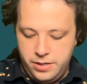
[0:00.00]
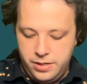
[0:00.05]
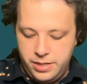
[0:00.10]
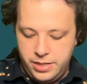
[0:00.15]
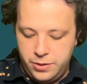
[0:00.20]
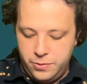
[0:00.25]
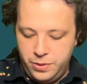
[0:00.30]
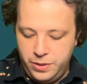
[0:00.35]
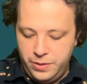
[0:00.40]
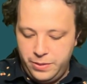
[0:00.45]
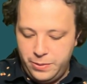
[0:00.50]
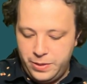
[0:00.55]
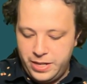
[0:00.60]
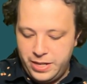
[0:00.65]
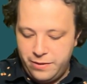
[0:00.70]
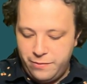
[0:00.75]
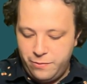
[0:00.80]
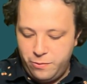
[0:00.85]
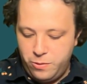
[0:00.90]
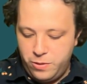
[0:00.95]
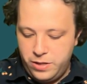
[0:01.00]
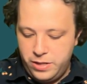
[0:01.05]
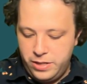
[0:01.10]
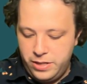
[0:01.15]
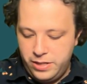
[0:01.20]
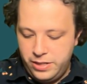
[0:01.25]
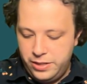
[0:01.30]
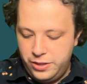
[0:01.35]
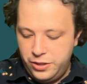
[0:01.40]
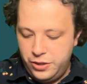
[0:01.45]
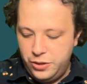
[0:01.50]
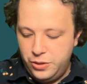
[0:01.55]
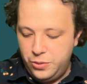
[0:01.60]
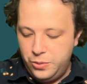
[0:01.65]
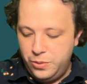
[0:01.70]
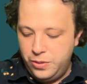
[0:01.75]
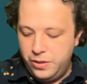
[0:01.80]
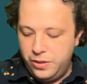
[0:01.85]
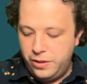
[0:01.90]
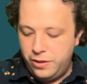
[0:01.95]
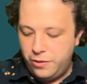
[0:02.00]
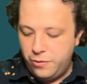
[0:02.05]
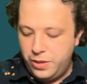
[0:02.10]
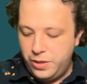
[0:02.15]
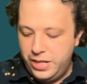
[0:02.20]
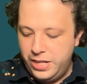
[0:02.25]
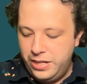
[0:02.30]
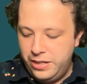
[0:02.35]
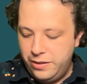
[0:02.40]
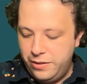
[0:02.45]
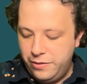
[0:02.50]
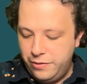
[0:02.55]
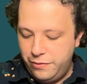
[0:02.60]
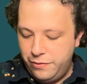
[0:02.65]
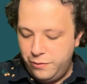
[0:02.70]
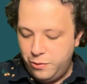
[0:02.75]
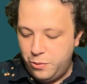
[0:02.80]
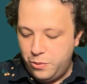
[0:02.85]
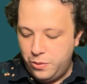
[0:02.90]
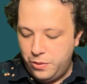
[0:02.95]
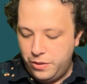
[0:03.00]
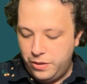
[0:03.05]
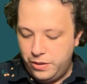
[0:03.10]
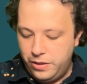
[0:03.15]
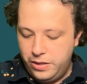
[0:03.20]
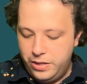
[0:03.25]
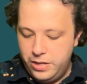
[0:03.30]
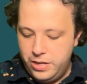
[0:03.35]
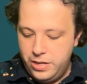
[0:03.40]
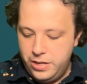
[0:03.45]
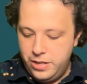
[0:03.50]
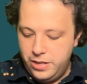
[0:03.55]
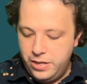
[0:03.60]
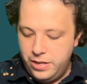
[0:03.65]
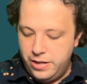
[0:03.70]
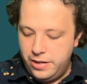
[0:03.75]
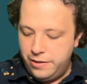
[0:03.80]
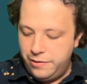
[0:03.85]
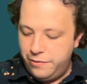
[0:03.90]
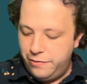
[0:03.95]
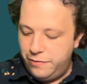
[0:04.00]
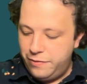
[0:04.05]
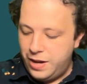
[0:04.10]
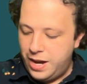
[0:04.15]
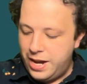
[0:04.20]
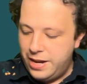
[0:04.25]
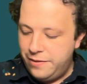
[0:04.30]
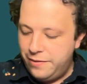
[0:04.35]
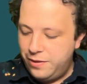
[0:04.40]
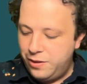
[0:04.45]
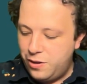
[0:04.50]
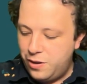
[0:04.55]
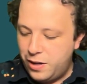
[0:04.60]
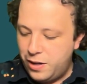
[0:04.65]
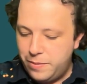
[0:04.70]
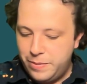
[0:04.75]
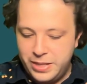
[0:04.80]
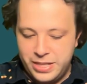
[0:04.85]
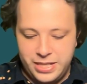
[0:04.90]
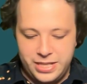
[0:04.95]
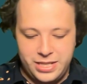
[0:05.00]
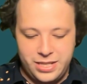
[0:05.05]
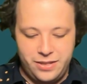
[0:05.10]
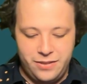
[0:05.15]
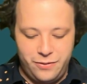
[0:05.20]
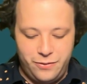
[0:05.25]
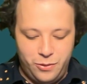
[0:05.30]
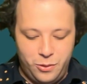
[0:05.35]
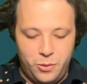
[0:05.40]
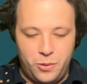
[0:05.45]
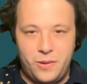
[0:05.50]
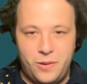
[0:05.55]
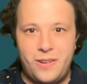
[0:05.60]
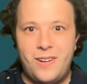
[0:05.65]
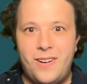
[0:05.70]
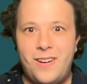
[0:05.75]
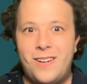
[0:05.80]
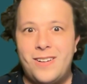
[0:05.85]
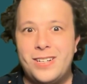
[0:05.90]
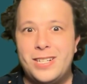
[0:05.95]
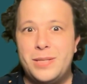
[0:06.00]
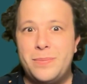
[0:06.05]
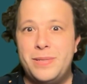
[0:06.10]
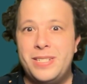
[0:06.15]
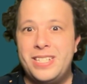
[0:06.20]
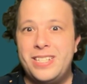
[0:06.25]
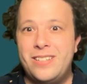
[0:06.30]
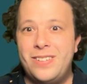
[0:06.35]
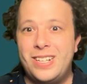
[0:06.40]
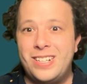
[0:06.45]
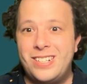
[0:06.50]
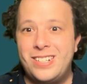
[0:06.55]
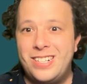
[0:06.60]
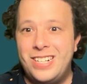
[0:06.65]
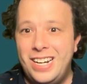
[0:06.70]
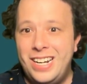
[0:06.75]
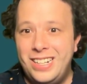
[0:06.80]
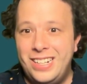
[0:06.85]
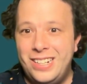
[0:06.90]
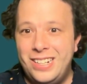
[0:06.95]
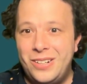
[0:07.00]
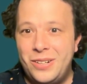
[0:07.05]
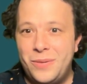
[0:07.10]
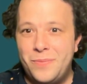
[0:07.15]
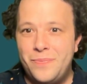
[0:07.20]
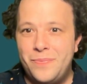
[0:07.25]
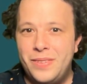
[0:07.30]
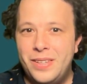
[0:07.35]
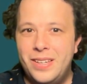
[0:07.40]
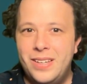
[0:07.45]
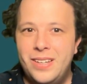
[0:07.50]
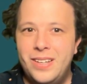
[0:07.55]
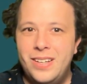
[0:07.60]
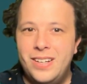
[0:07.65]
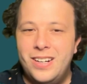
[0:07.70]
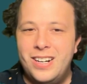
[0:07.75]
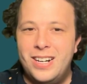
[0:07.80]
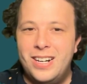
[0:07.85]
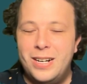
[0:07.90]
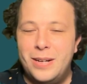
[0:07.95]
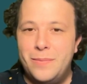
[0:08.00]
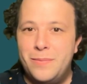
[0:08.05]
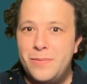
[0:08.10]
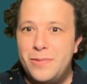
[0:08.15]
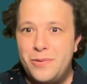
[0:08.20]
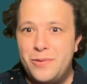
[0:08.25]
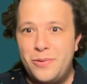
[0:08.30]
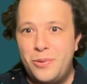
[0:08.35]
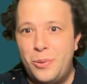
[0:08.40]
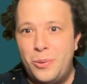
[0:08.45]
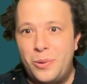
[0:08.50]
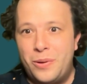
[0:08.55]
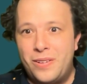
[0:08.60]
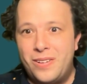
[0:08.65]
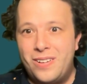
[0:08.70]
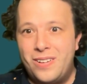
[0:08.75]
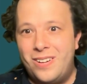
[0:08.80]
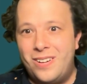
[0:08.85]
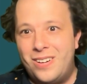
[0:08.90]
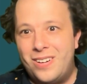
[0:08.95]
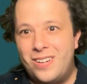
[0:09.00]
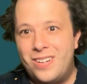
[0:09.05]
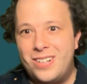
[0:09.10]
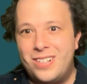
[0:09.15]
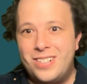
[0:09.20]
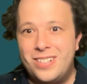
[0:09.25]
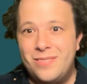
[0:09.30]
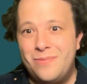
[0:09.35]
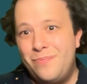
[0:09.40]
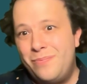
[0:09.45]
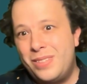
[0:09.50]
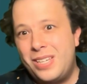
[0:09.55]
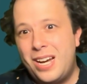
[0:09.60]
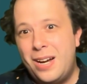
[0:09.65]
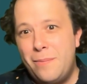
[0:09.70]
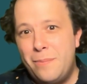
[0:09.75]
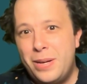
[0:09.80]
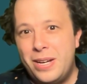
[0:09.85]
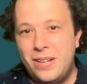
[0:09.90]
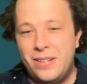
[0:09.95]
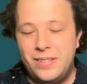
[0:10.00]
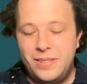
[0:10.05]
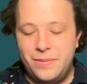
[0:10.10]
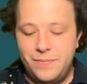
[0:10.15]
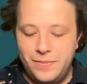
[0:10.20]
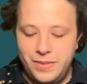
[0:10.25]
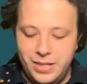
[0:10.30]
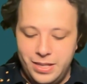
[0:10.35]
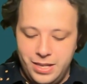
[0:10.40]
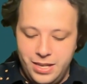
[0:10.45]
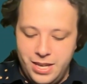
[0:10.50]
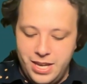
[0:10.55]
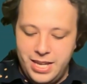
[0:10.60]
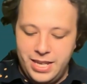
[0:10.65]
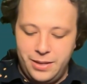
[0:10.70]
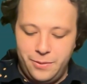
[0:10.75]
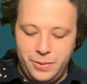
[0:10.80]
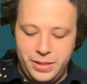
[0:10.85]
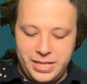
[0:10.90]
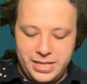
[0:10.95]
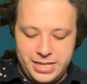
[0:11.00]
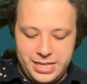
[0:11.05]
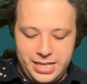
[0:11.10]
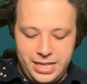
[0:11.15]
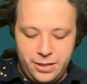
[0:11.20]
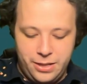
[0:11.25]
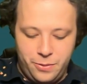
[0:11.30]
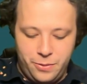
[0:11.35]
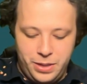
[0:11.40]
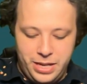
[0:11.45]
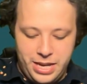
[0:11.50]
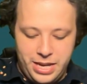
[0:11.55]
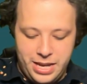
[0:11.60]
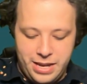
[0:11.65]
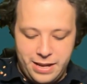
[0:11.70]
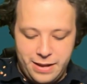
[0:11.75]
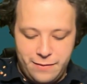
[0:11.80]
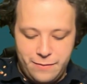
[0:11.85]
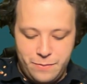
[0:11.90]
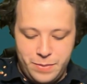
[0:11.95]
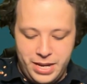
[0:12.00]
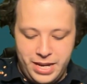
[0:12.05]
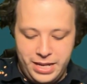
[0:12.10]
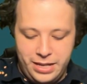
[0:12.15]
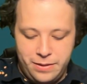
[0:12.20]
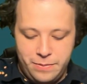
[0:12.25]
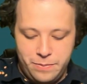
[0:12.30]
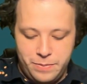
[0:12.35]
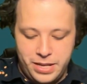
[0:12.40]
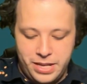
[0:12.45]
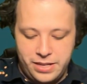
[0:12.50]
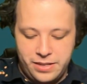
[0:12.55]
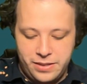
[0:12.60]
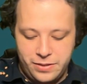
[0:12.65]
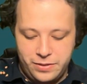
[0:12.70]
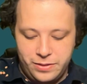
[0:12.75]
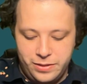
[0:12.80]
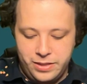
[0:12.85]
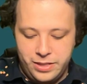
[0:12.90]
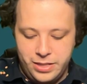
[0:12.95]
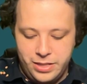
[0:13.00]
So we will have one, two, three, four, uh, five carbons for our specific chain here, um, for our compound. And then we can see that we have made pentyl